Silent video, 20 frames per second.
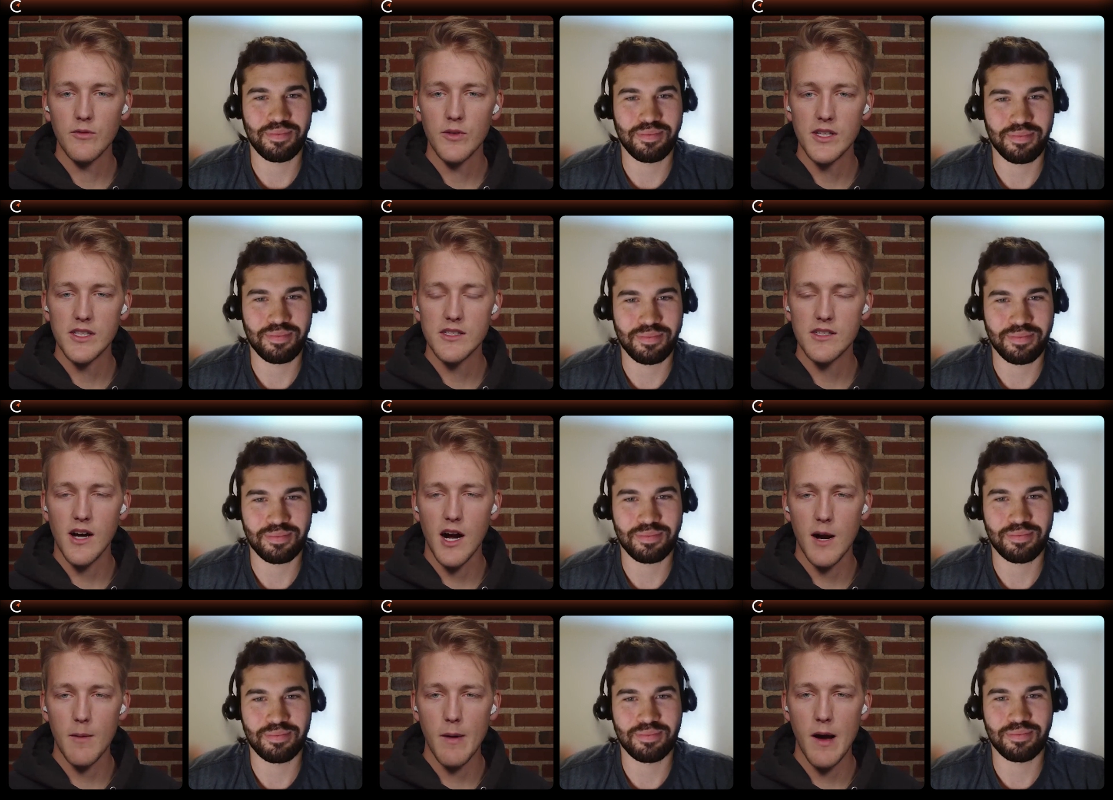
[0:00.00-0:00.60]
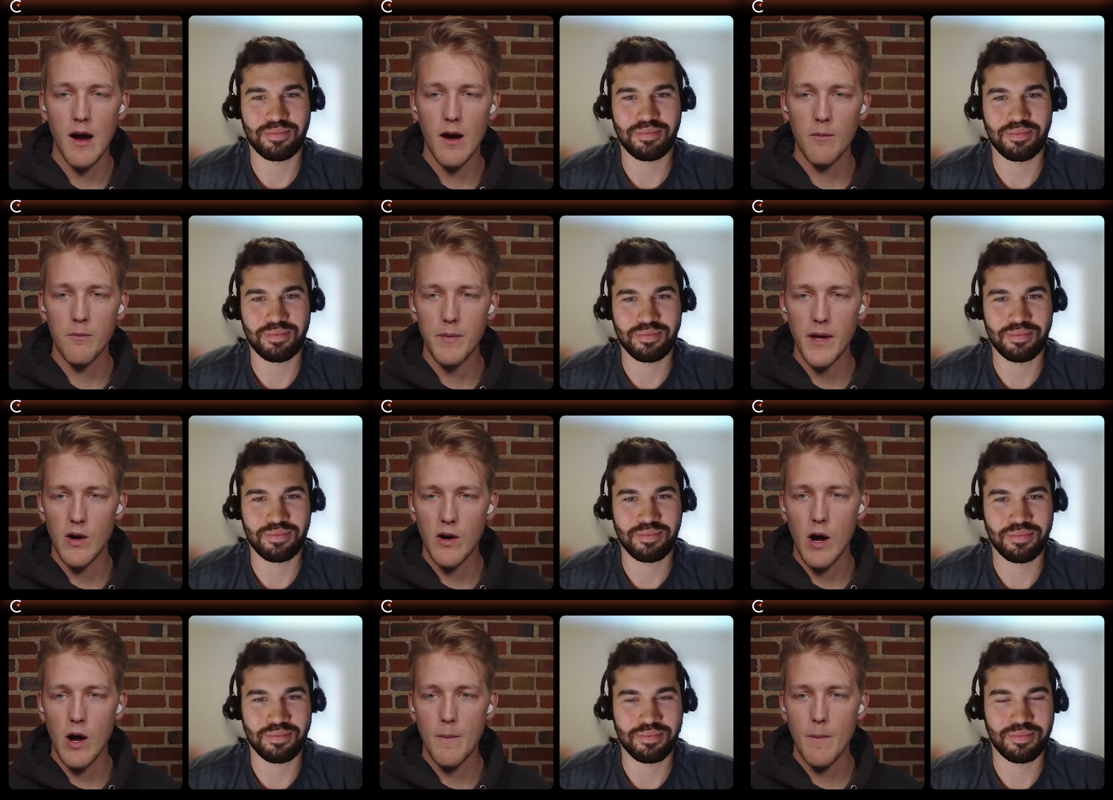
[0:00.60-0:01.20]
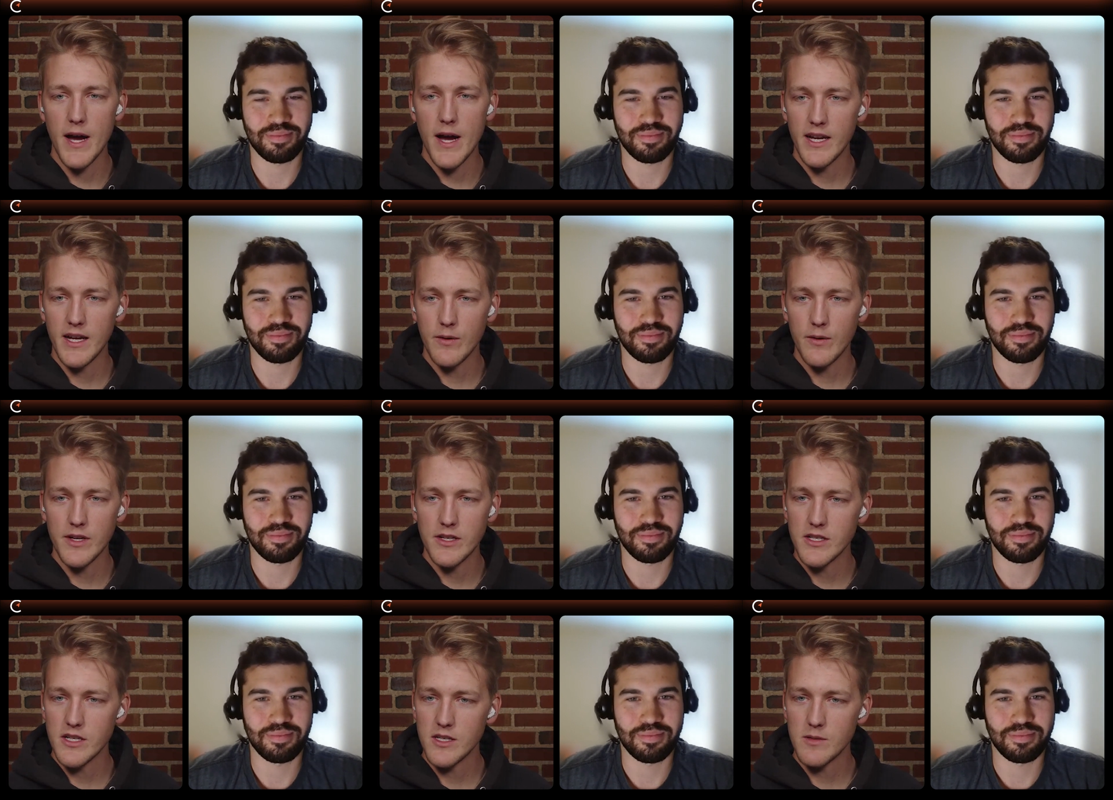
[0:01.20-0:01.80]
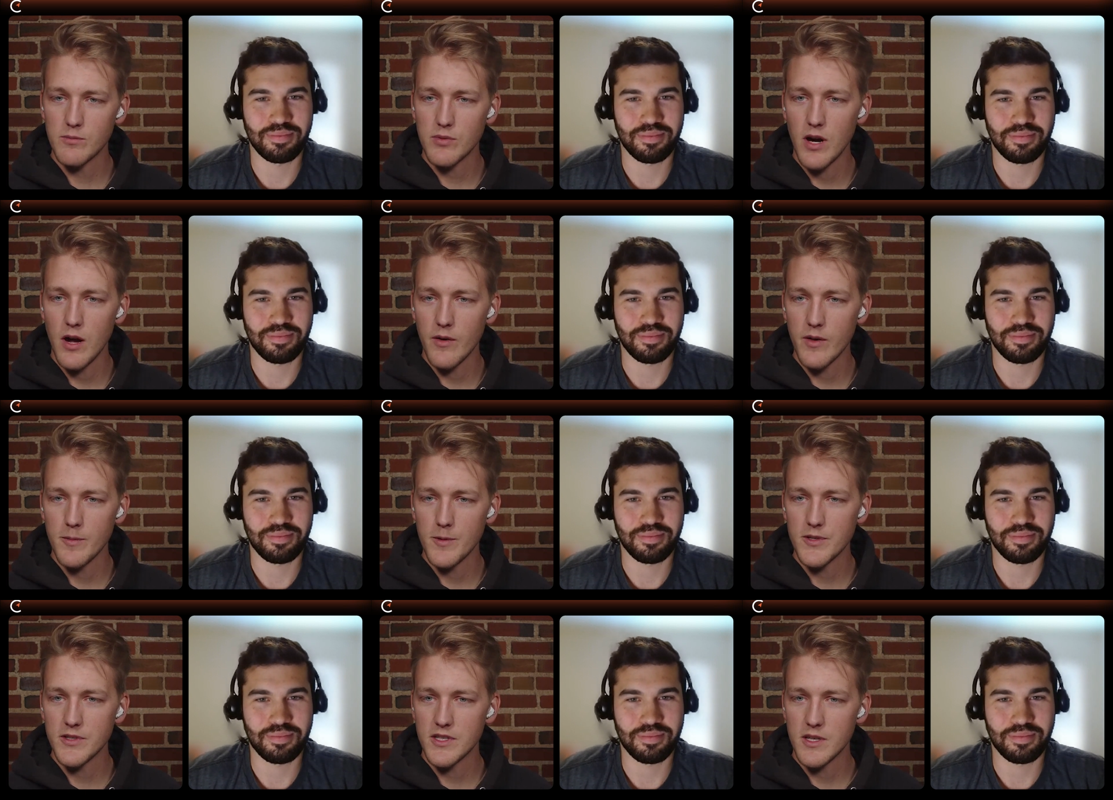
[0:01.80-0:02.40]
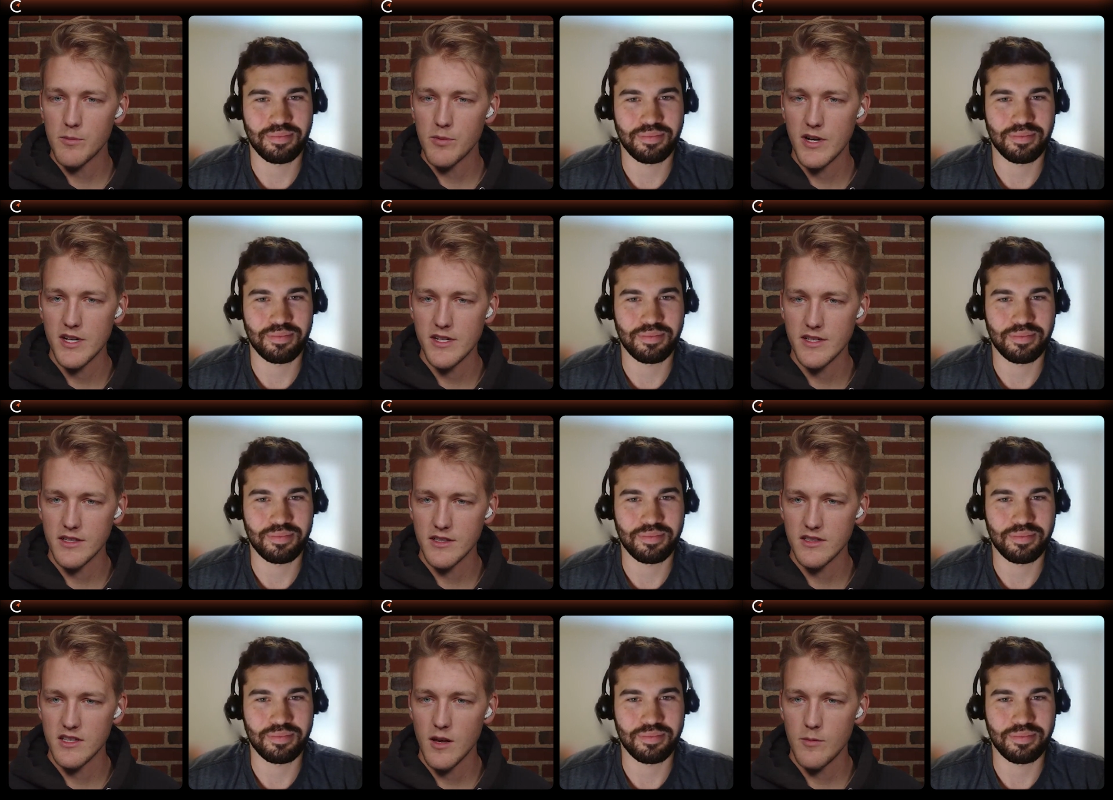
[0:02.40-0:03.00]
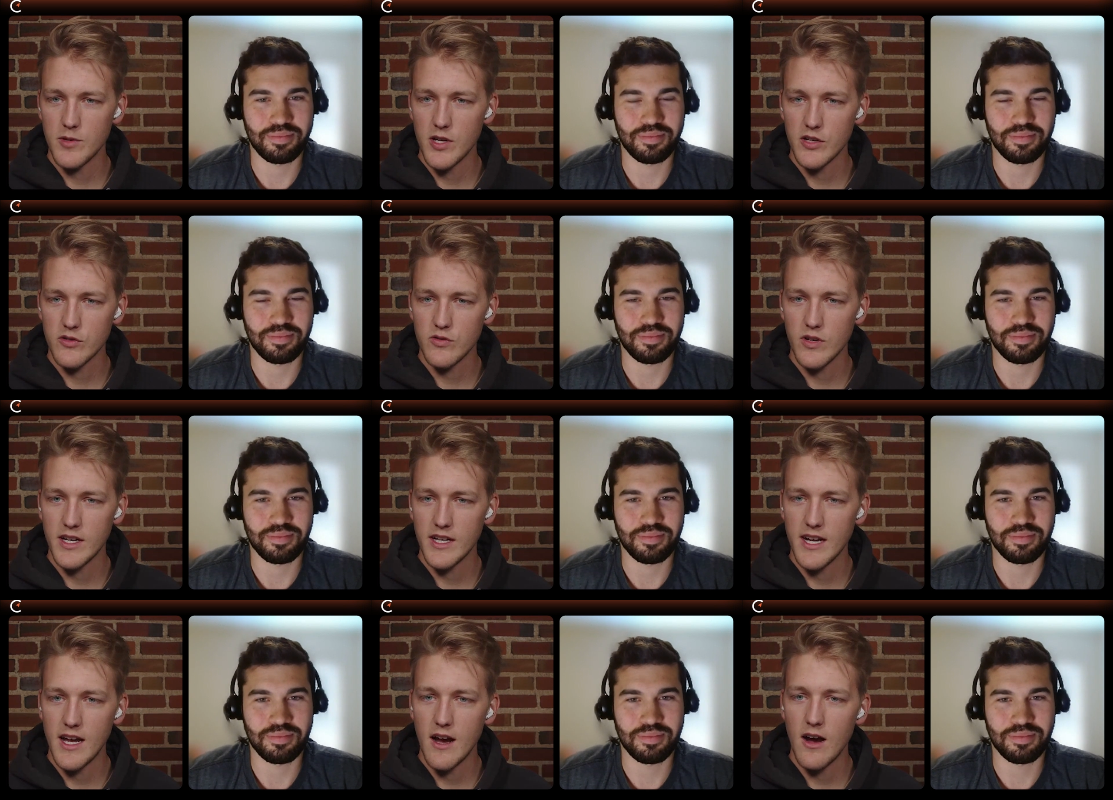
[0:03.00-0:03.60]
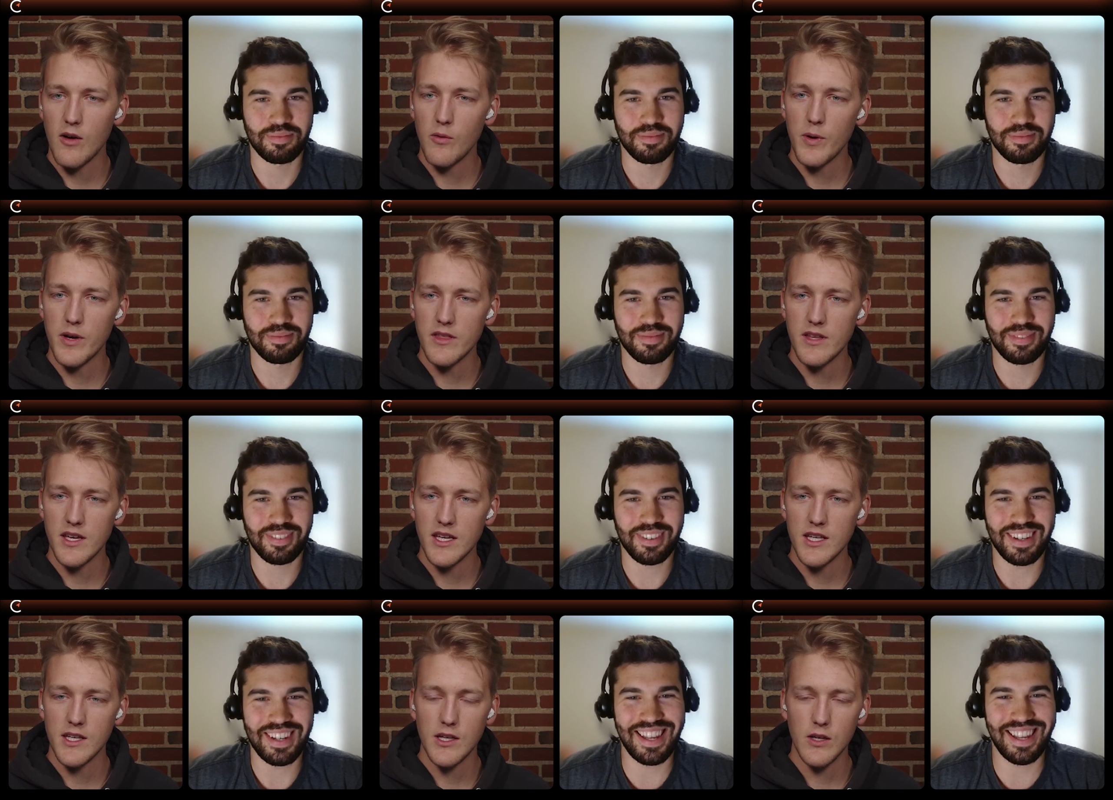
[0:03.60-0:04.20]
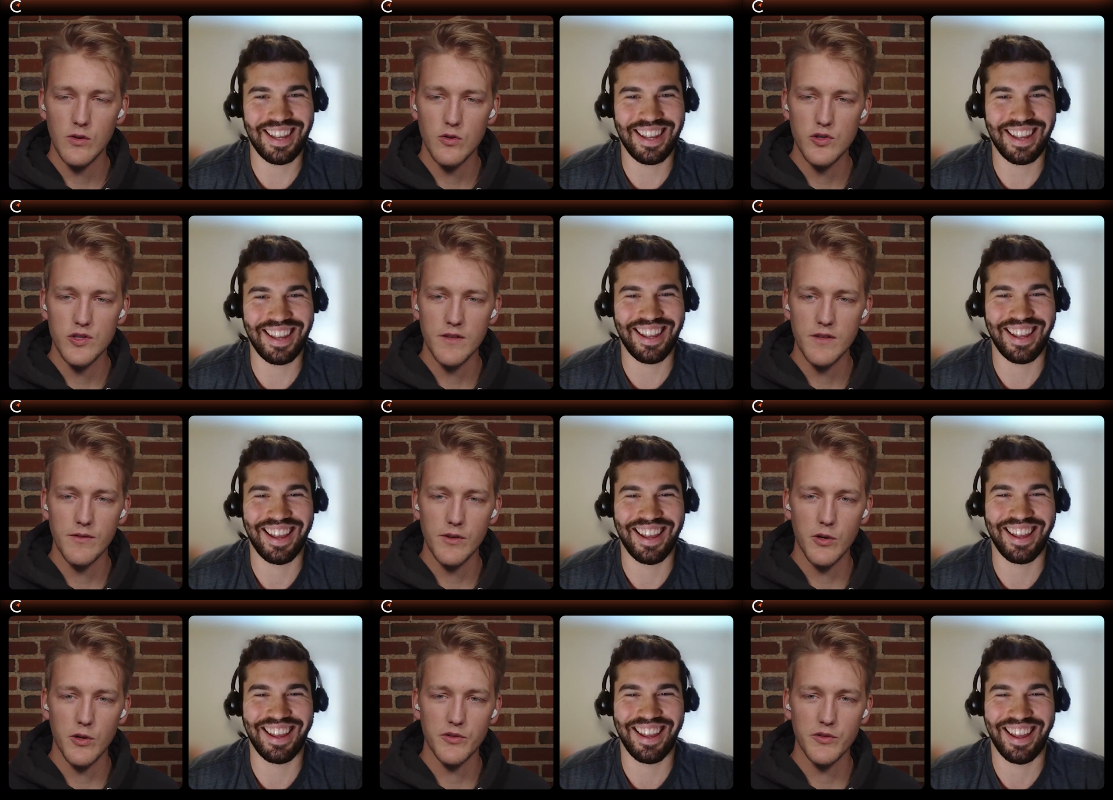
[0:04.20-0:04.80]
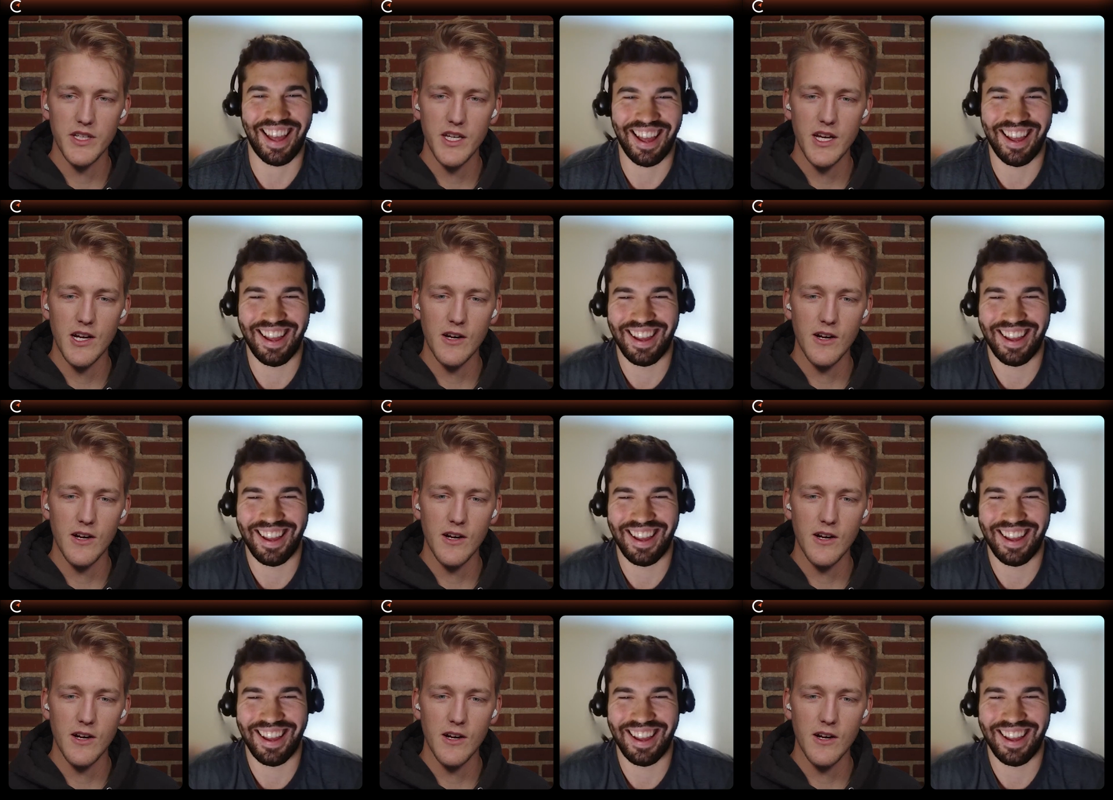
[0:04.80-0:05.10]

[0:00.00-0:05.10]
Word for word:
Speaker 1: Let's talk about Bitcoin mining, which is probably the most depressing subject right now with the